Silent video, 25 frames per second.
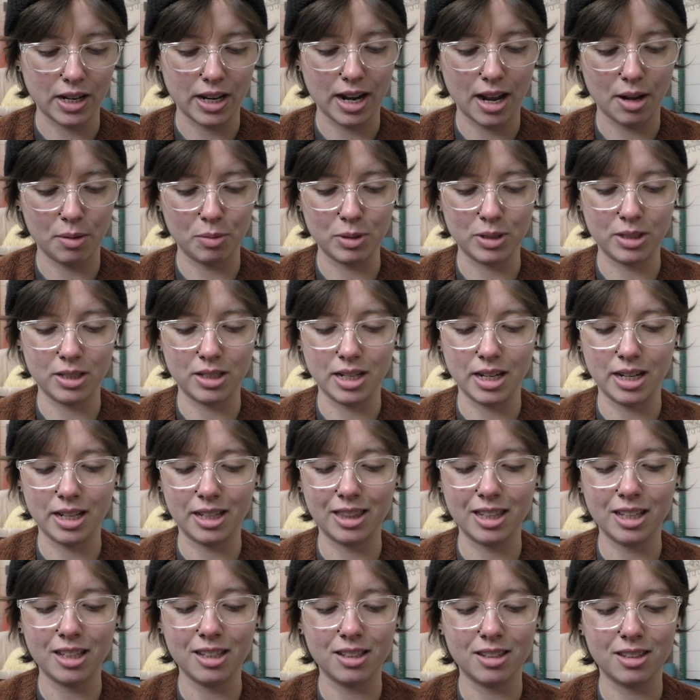And I was
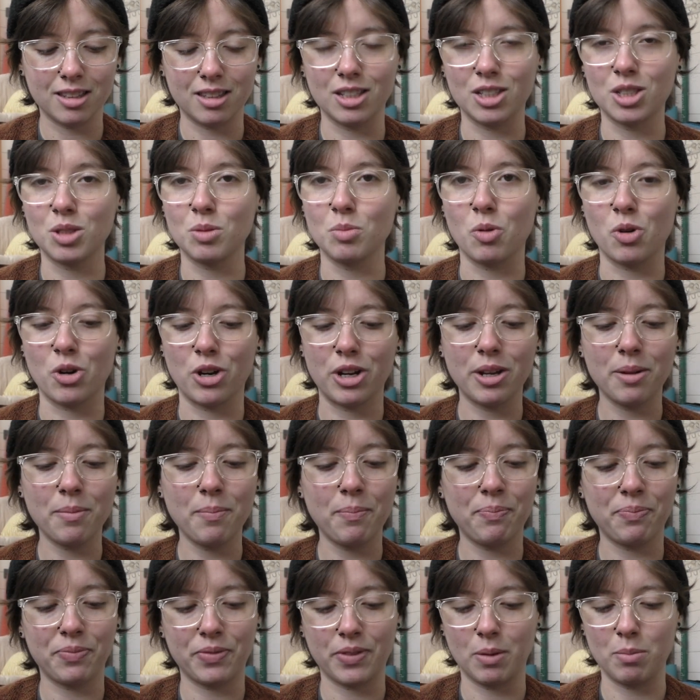knitting it this morning.
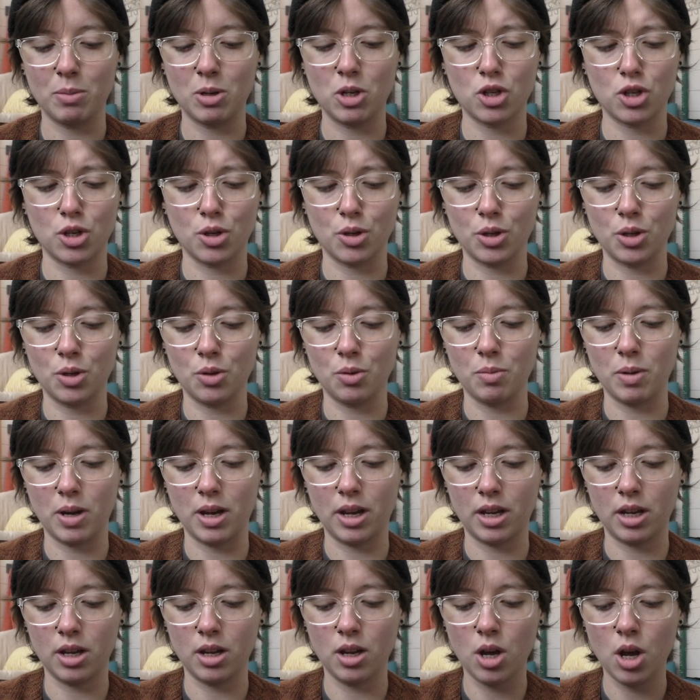Let me show you
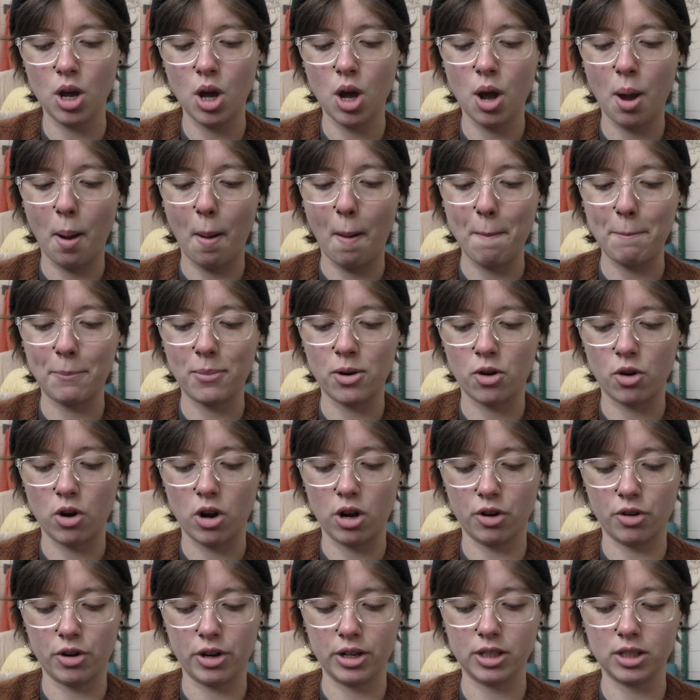my
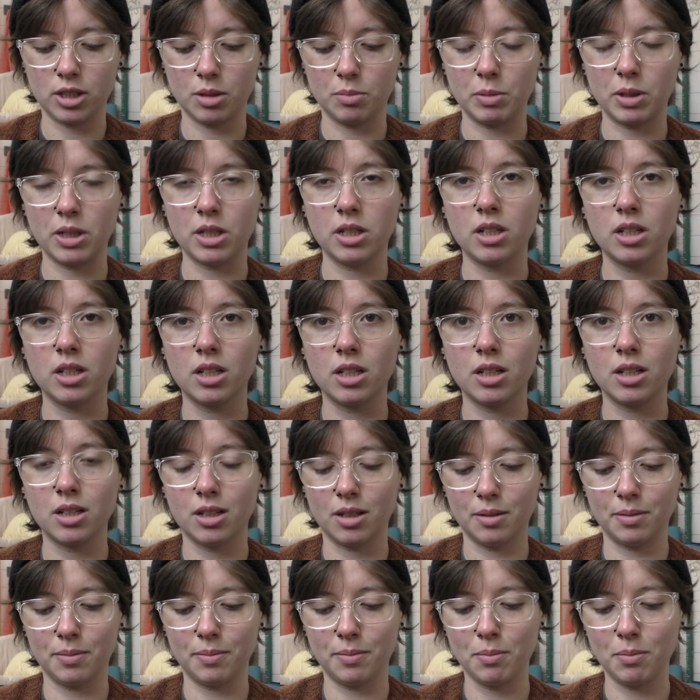progress. Let me
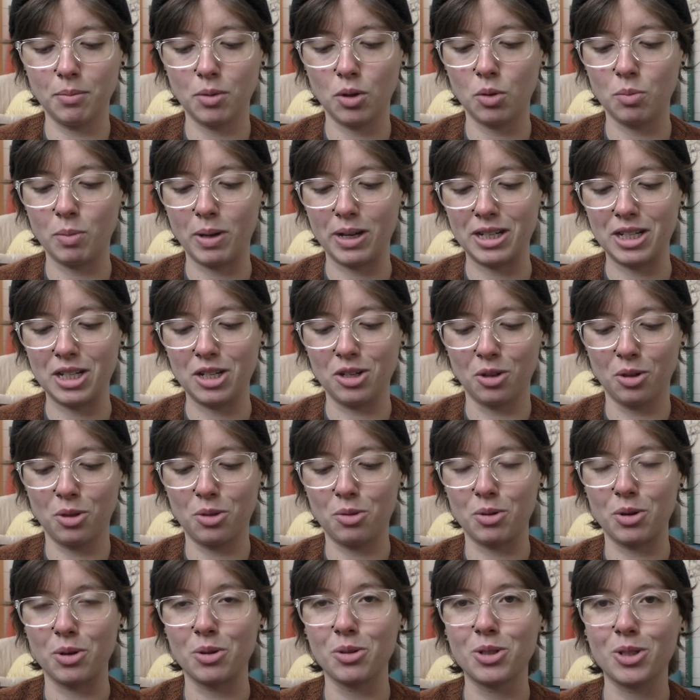pull my needle
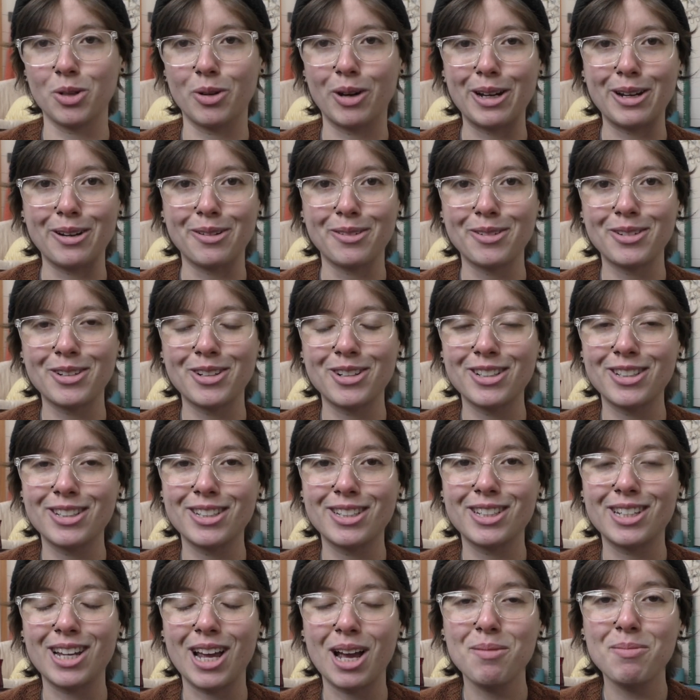through so I don't
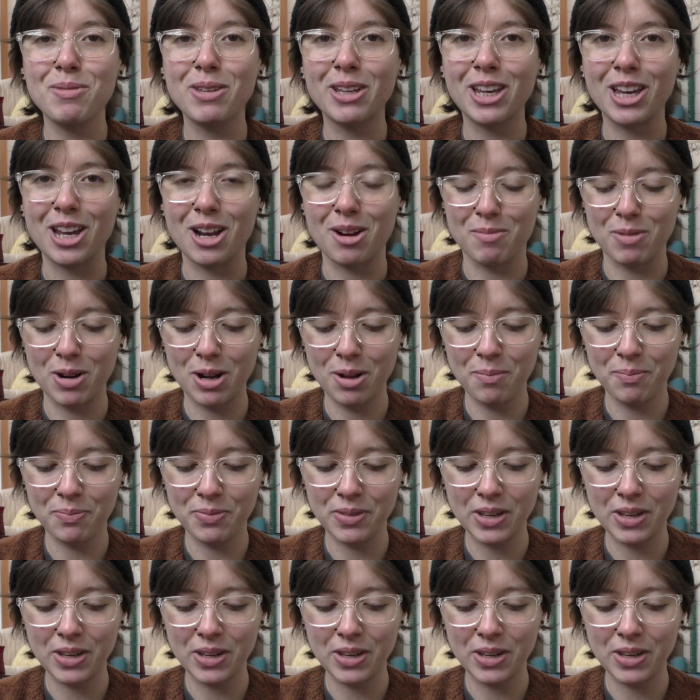stab the camera.